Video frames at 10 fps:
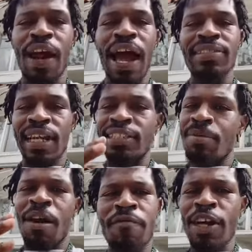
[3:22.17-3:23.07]
rise, and I
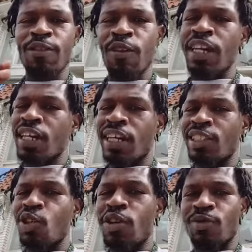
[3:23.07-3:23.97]
see motherfuckers feeling
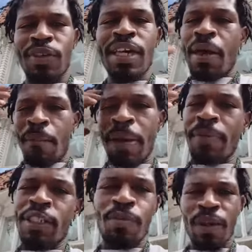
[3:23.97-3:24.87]
good too, cause we
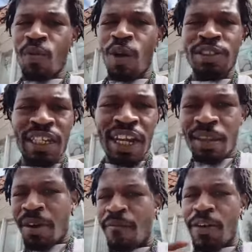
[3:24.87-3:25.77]
people that's been woke seeing
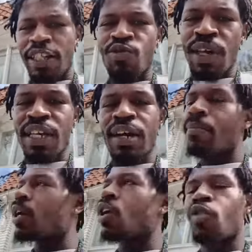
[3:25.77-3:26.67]
other motherfuckers wake
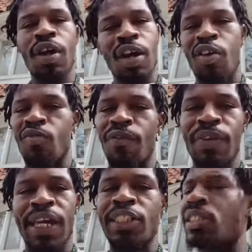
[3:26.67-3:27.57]
up. But hold on,
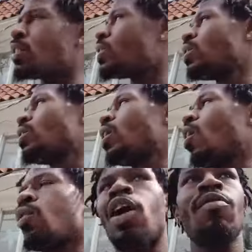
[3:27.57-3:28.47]
reflection.
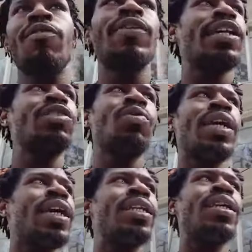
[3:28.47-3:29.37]
Hold on, reflection.
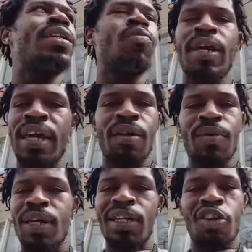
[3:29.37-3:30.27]
We ain't did. We ain't
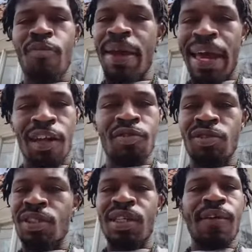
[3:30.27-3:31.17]
won no
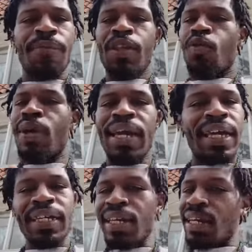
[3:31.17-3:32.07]
battles. We
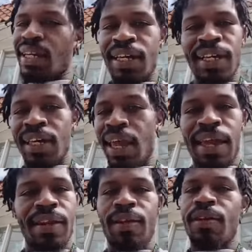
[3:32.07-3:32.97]
ain't did nothing
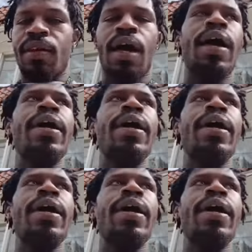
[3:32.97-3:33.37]
yet. All